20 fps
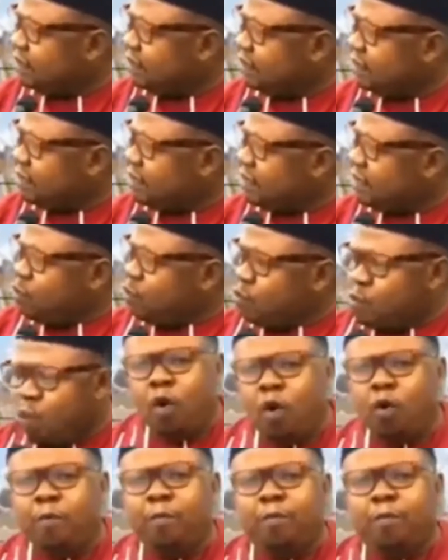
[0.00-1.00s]

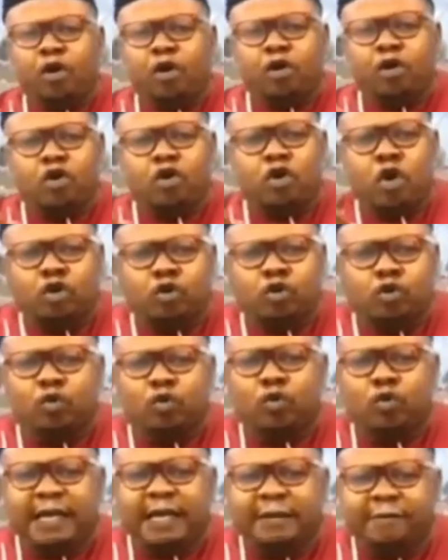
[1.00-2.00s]
Who brought gun to
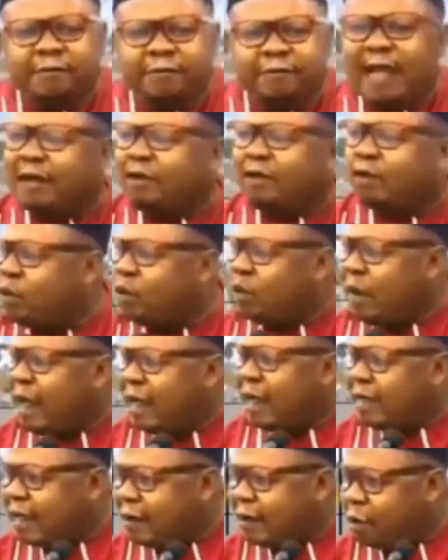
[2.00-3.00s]
give that
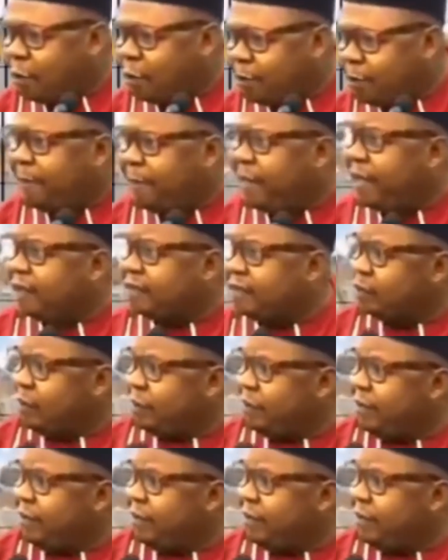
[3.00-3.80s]
copper belt to America?